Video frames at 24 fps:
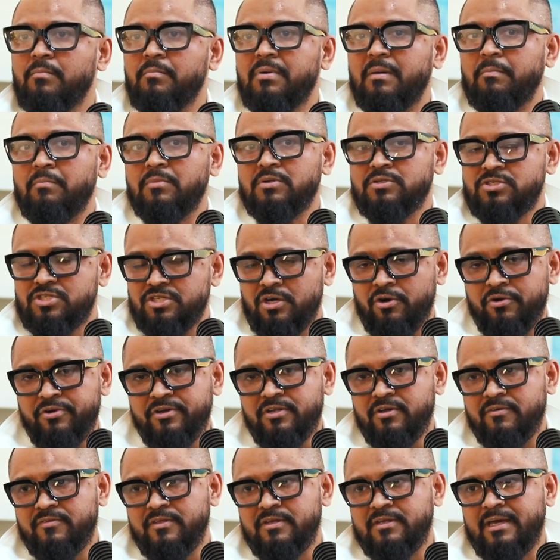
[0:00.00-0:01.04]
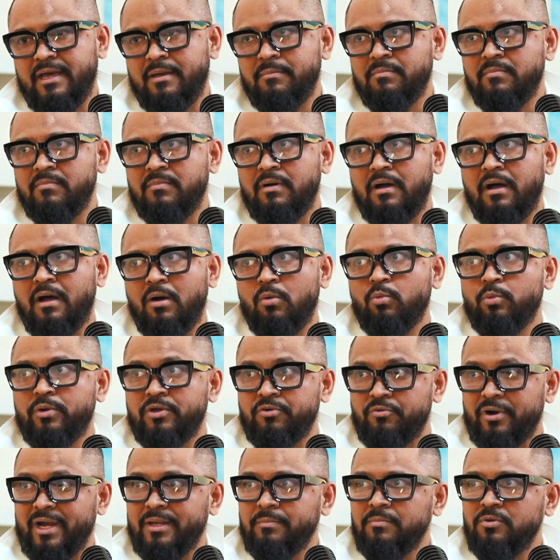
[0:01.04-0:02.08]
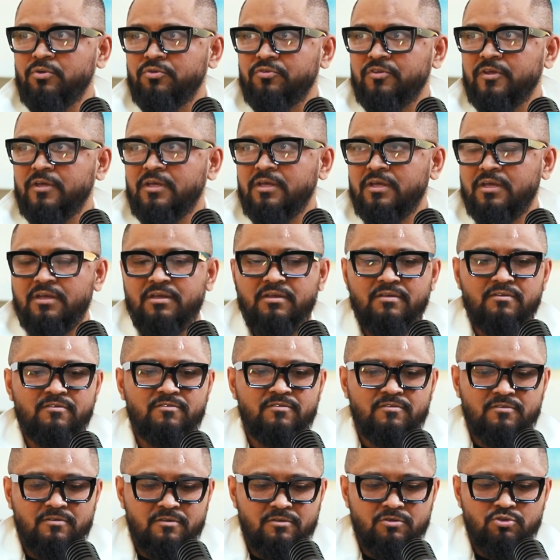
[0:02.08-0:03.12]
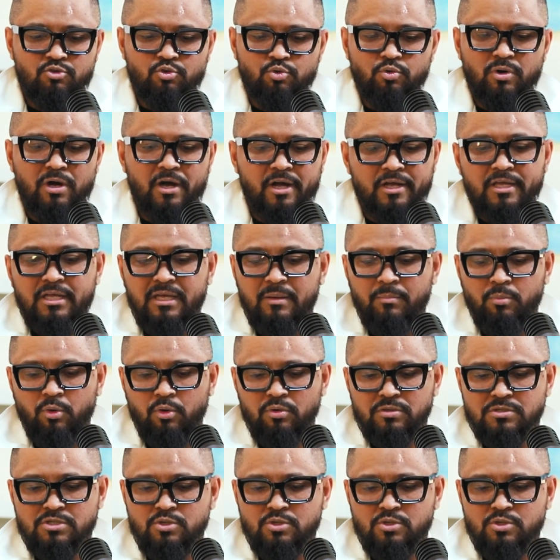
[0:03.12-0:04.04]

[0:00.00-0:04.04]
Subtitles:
But majority of the time, how we write music is through our keyboard.